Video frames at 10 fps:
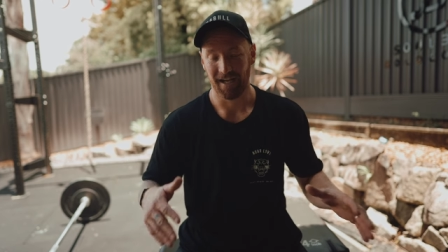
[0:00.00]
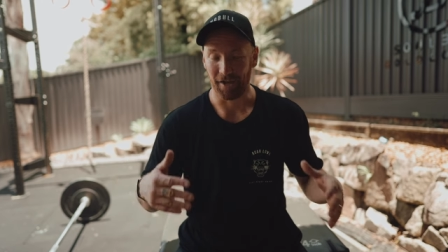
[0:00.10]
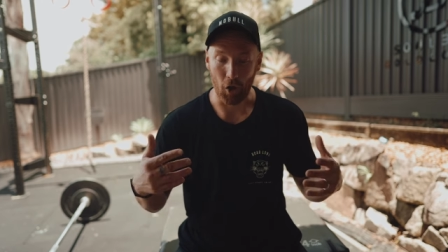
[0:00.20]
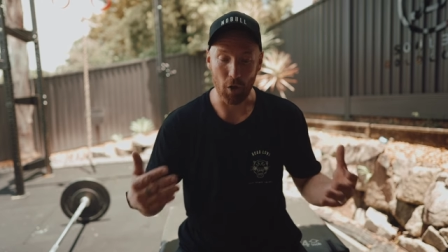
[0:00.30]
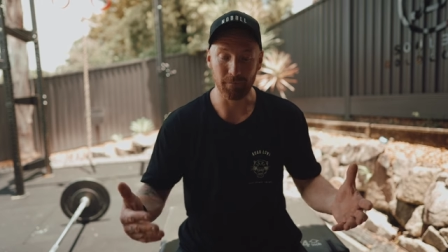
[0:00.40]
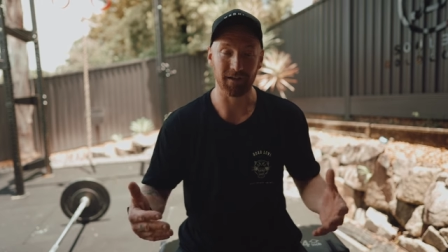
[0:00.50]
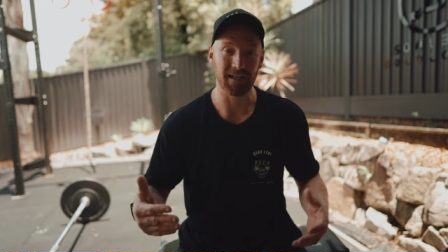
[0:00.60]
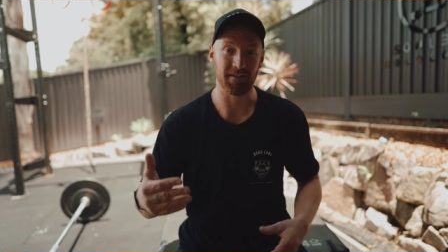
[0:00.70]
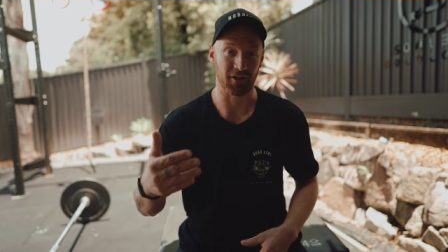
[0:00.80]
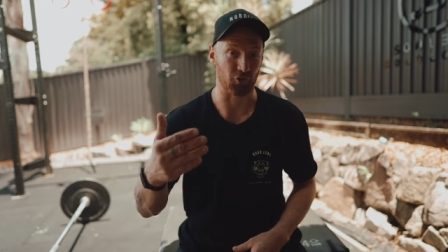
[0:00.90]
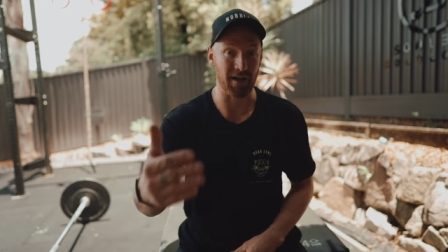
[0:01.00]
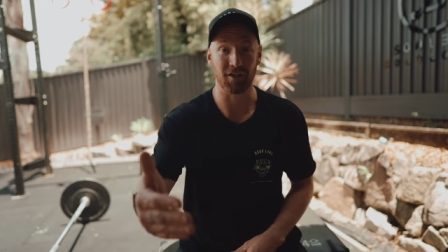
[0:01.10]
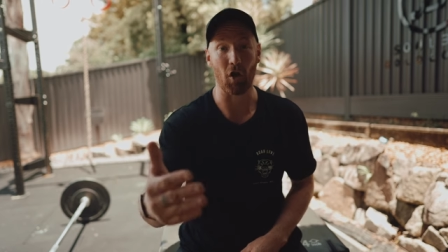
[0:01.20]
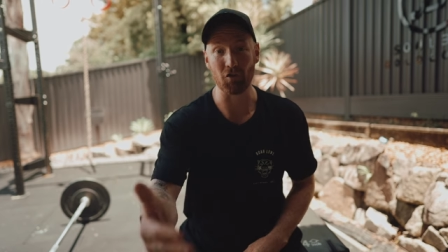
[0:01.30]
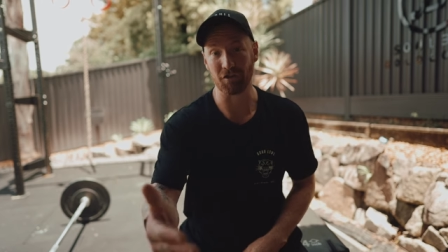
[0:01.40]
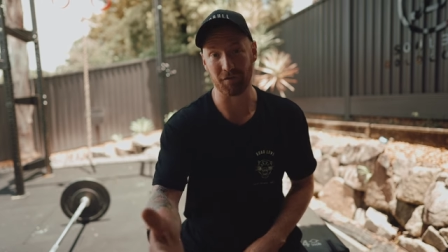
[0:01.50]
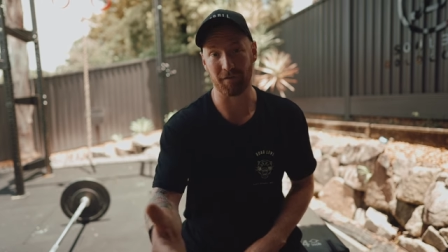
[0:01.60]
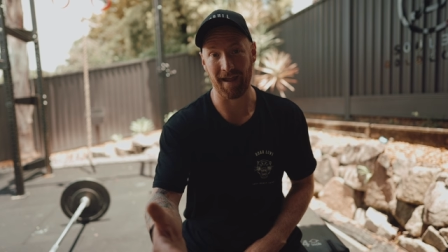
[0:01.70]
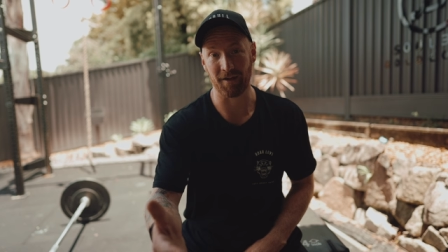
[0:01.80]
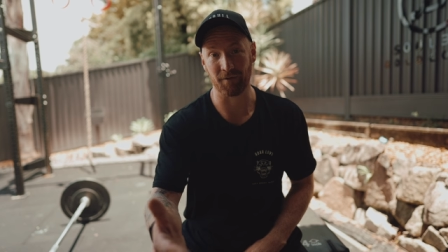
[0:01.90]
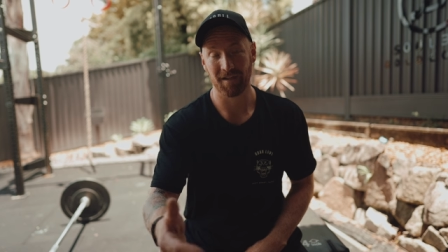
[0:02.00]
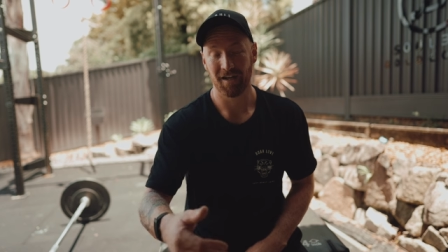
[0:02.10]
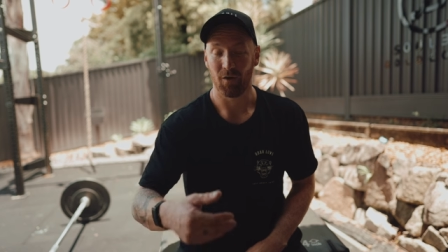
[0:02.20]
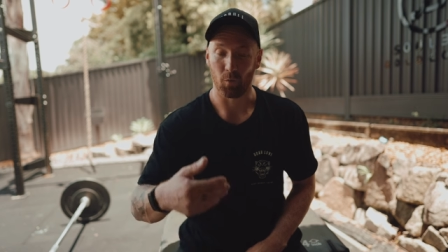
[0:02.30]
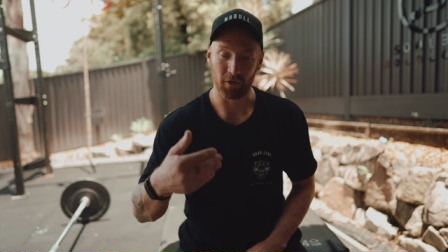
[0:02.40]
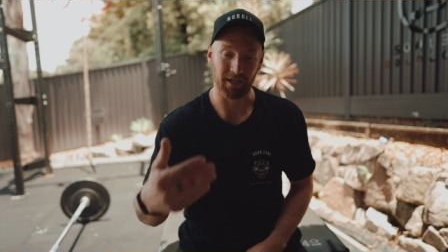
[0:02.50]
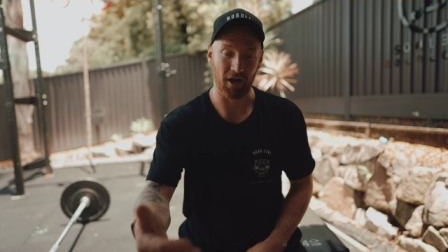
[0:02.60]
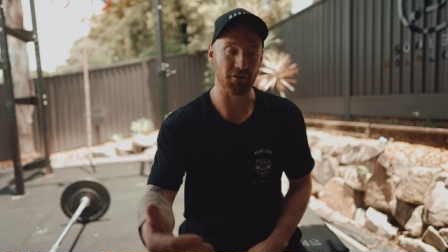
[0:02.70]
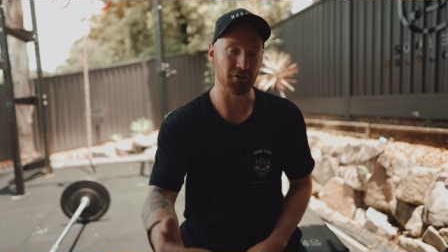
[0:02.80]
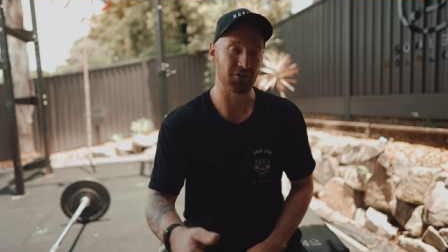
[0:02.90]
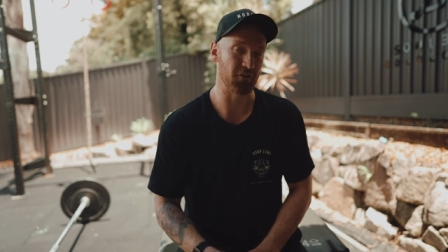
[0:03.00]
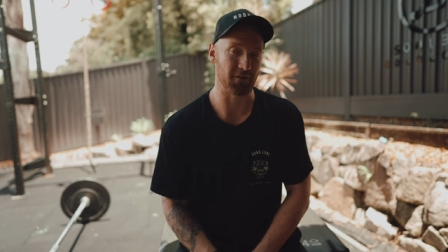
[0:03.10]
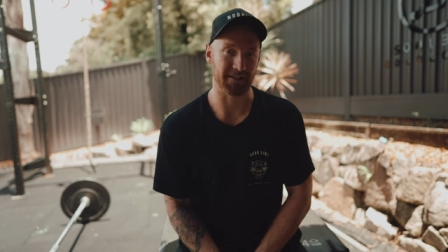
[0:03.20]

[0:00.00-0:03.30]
and hopefully the great coach that you found will encourage you to do the